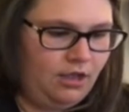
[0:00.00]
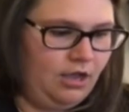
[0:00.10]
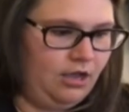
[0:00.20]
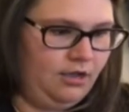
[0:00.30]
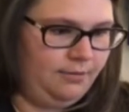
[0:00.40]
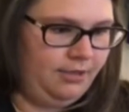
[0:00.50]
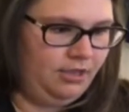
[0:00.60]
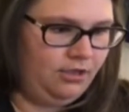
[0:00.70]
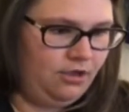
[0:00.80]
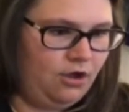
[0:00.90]

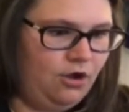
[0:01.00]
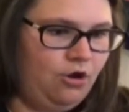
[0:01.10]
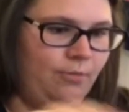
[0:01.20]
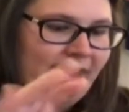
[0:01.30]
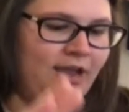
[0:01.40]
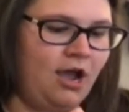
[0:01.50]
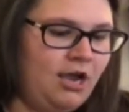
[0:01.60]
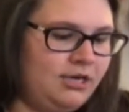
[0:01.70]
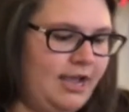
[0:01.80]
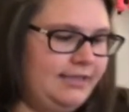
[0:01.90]
Oh my
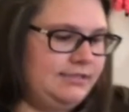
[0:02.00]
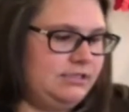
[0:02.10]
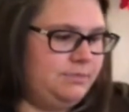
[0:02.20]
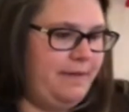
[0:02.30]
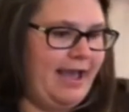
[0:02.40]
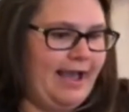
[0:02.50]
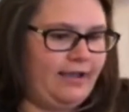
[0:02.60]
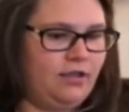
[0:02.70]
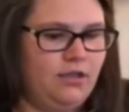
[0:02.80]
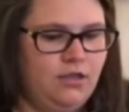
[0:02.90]
god, guys, this
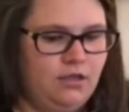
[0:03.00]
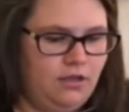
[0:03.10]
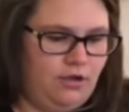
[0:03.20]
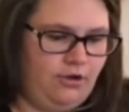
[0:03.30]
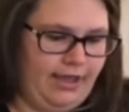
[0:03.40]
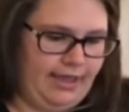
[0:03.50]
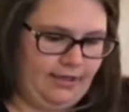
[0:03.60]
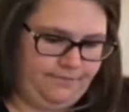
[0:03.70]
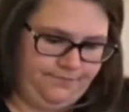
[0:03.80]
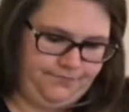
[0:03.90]
bag.
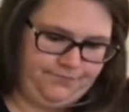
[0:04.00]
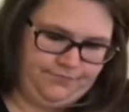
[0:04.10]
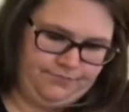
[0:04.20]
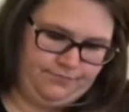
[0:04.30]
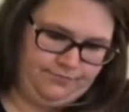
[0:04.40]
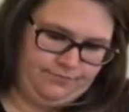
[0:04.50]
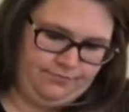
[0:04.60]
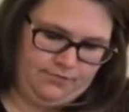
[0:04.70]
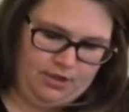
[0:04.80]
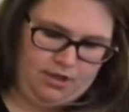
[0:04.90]
Okay.
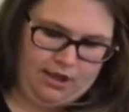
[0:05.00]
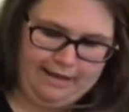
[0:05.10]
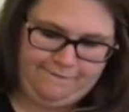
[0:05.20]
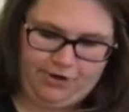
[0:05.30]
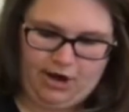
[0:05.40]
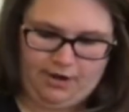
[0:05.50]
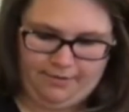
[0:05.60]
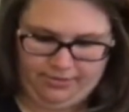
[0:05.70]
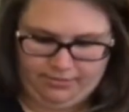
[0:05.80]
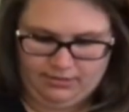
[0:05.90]
I forgot
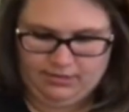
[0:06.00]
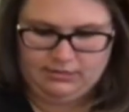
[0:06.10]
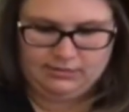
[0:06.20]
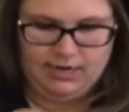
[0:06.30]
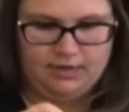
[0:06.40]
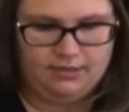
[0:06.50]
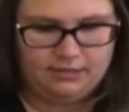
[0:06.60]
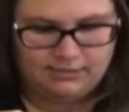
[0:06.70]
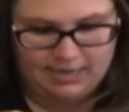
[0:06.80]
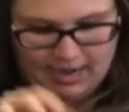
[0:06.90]
about the inside of
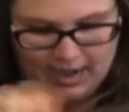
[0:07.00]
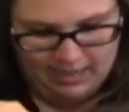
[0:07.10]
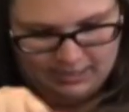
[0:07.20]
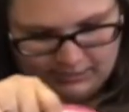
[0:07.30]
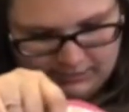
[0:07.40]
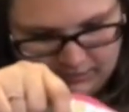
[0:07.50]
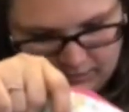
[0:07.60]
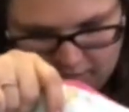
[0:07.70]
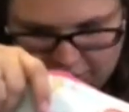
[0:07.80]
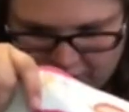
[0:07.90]
this, and it's
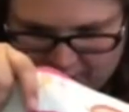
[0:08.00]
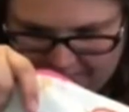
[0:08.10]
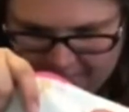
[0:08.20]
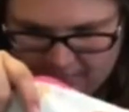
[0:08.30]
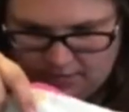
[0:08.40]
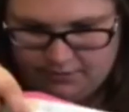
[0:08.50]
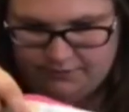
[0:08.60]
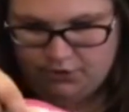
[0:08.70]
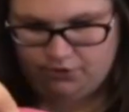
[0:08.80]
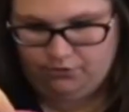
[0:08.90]
such a shame because I don't
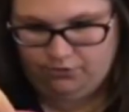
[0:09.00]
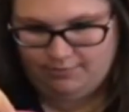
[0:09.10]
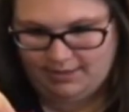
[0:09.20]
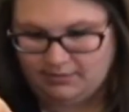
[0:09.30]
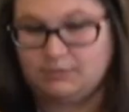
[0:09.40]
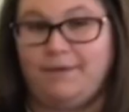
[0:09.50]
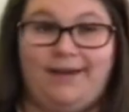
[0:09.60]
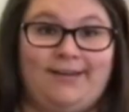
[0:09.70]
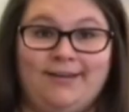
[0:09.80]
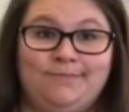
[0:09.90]
even know who made this
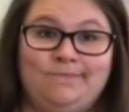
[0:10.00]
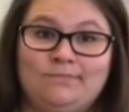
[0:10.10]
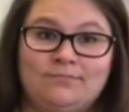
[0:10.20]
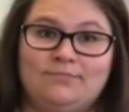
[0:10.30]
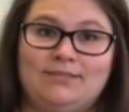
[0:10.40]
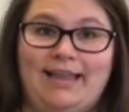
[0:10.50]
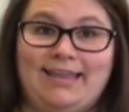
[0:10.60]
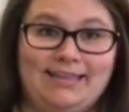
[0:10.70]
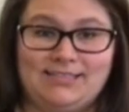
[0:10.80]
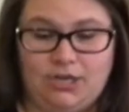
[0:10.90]
bag. I
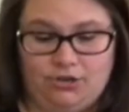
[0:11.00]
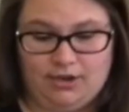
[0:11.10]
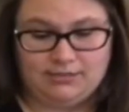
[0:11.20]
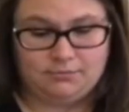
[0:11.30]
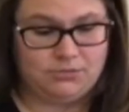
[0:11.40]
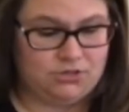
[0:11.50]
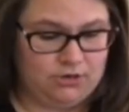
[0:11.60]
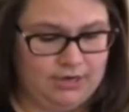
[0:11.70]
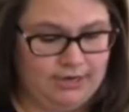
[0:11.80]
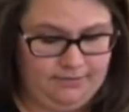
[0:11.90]
can't tell you guys. I'm
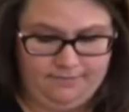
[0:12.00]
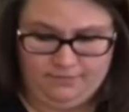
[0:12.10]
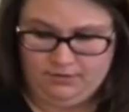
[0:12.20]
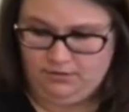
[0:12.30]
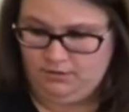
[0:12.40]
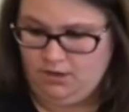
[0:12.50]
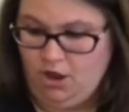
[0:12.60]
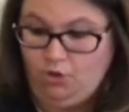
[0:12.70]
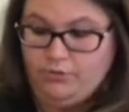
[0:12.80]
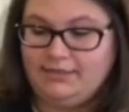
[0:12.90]
sorry.
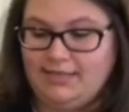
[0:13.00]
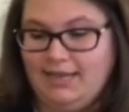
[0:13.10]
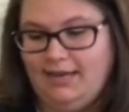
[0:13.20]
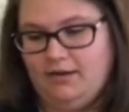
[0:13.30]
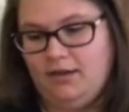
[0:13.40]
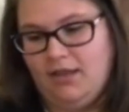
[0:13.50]
Oh, yes, I can.